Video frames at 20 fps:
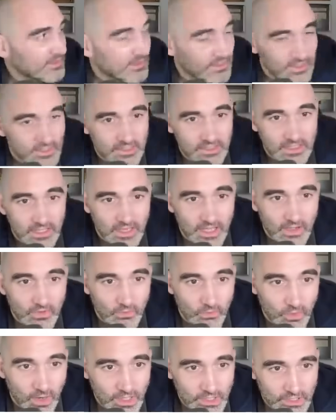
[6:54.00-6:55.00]
is that
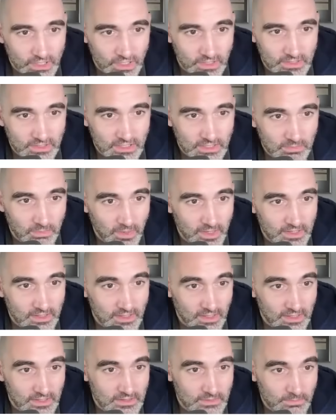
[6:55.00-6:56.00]
Russia,
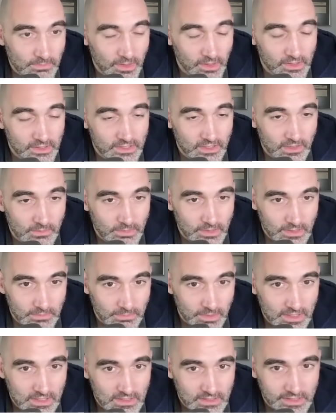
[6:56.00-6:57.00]
despite its military being
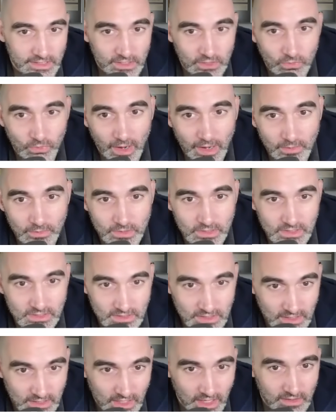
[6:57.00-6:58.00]
basically ground
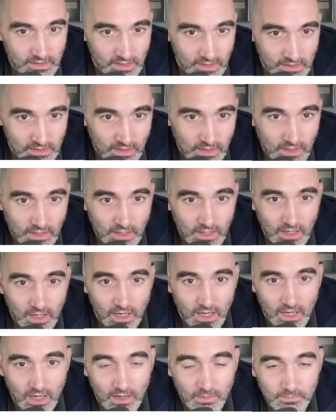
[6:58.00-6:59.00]
into nothing,
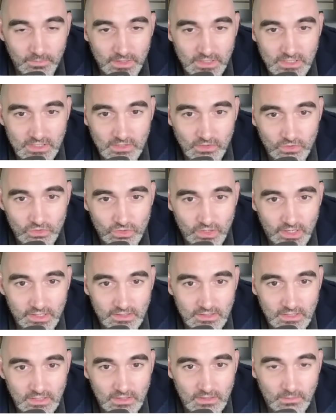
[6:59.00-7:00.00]
is still
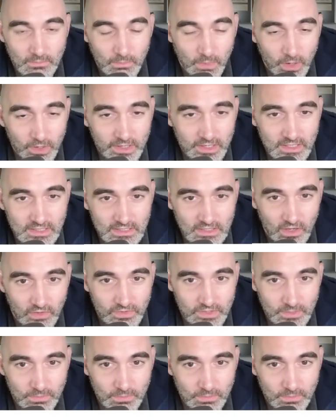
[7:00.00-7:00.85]
trying to market itself as a